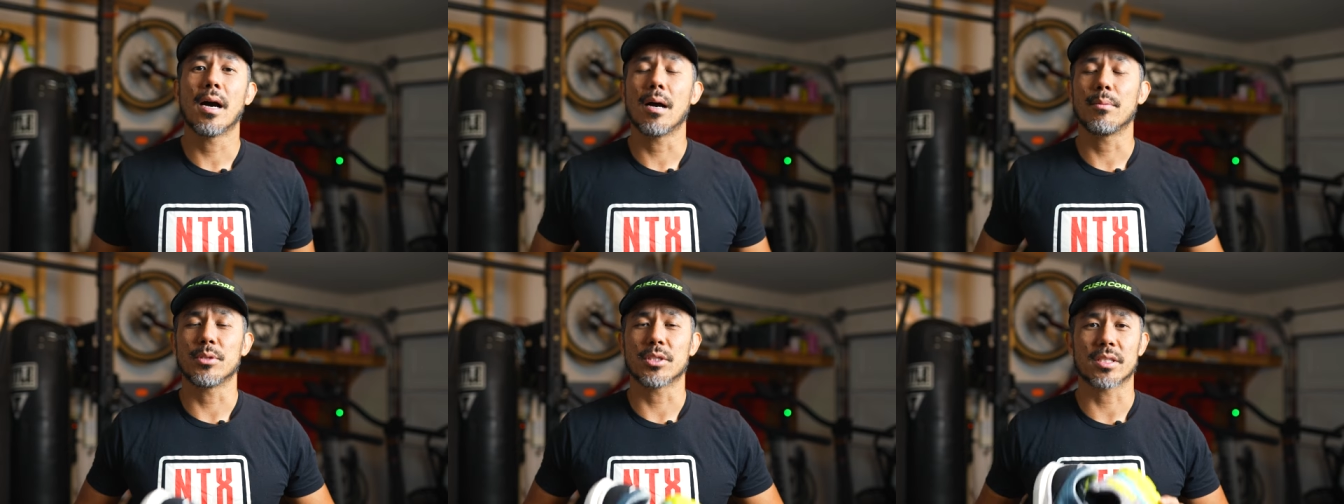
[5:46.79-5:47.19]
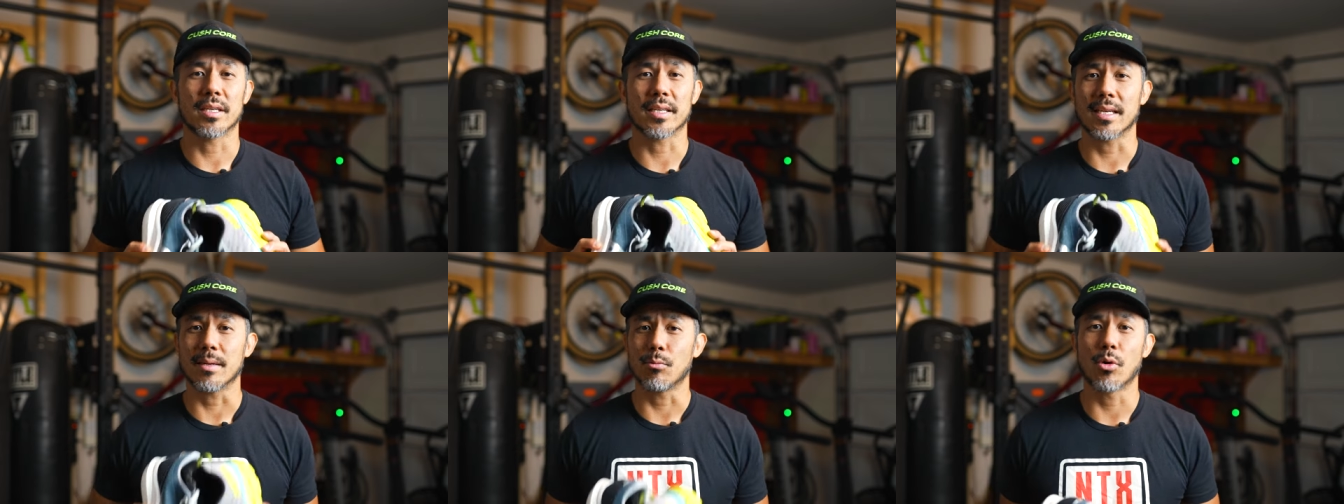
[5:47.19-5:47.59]
I'm just going
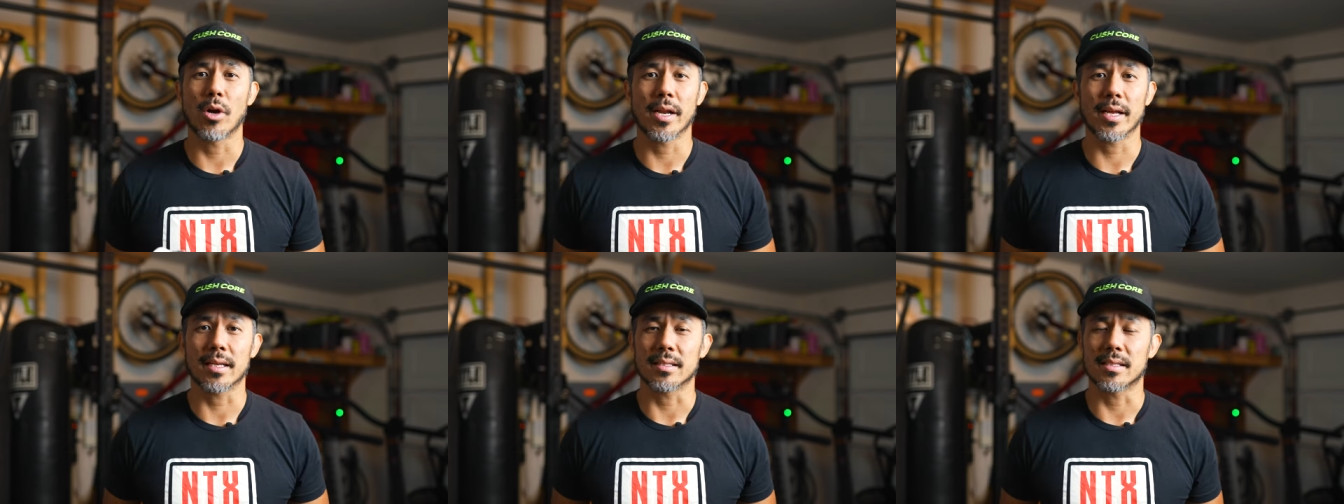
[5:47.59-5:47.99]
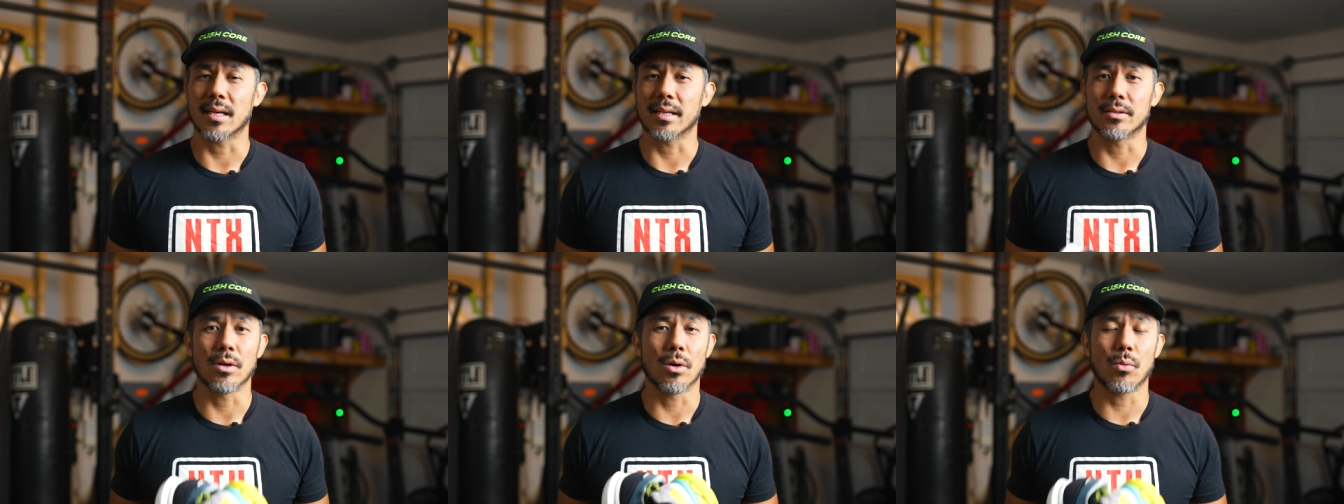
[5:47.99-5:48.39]
to keep running until
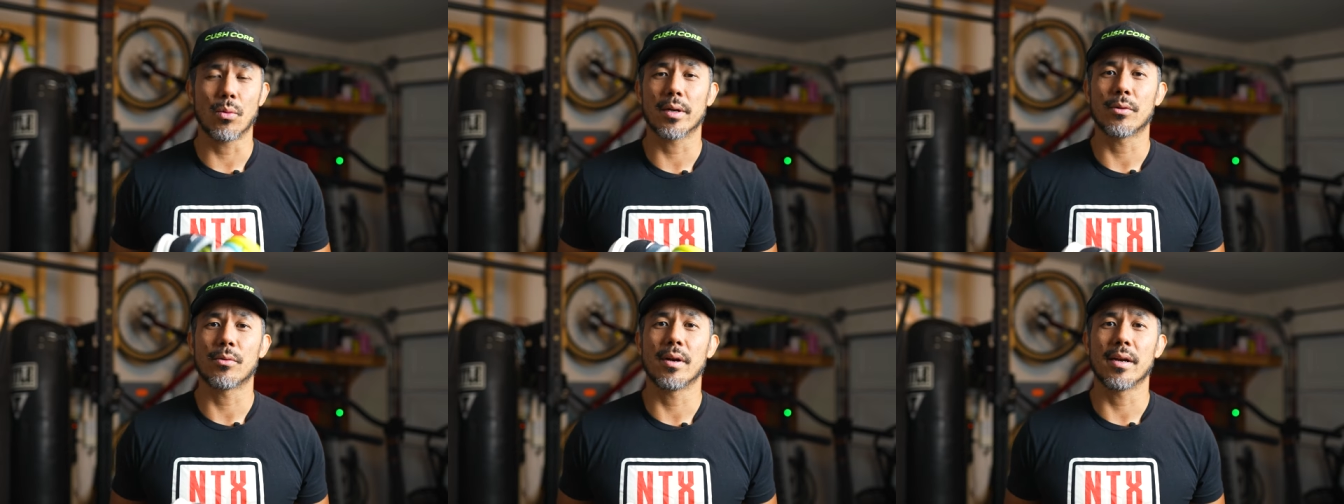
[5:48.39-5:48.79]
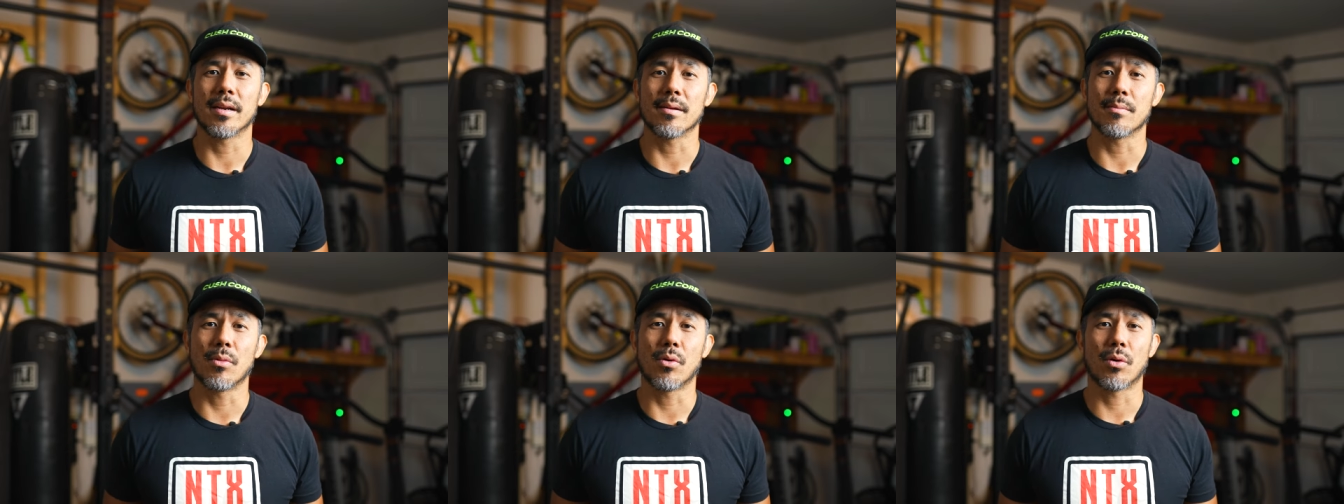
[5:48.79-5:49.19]
I don't want to run
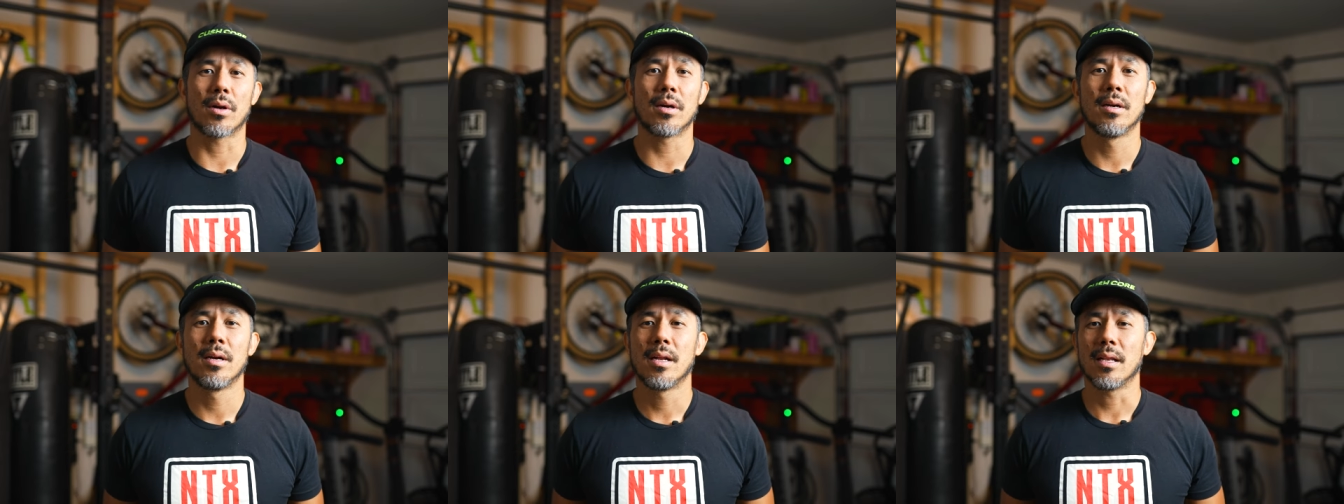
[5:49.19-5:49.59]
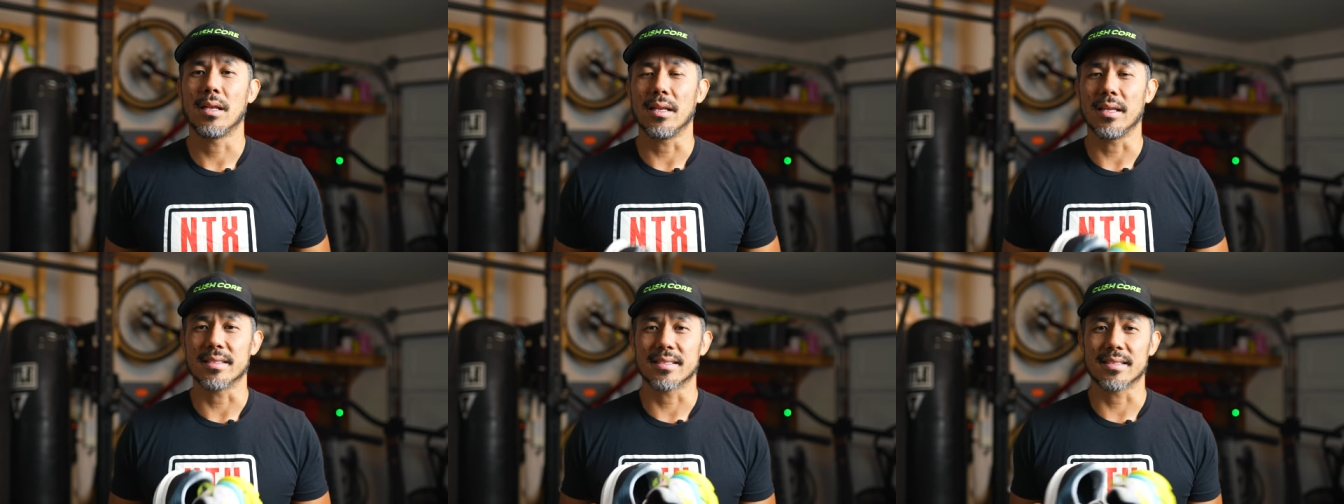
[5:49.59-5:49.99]
anymore.
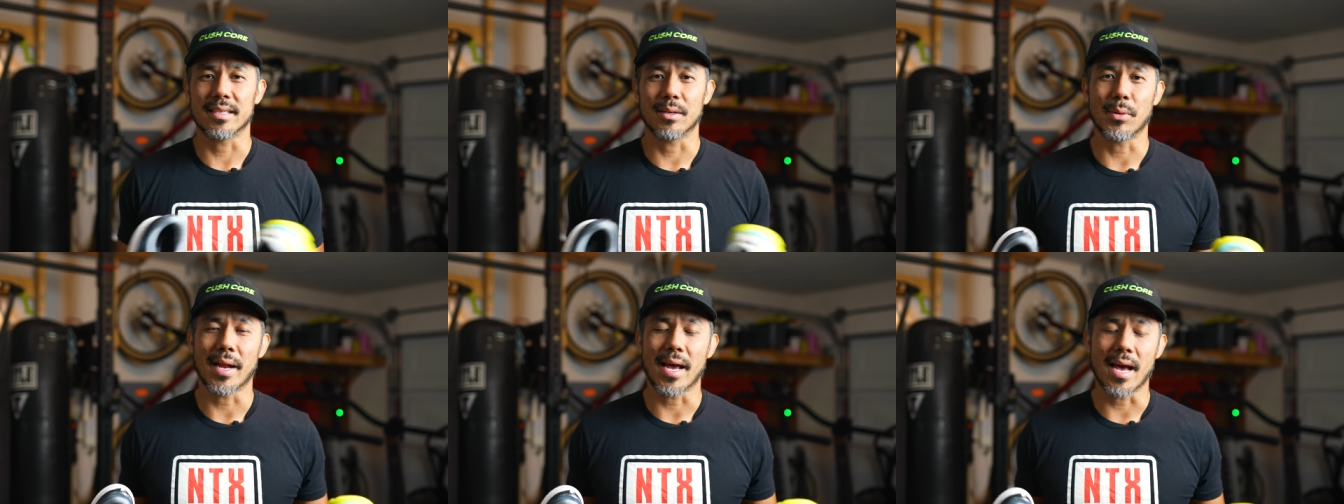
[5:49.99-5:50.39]
Let's see what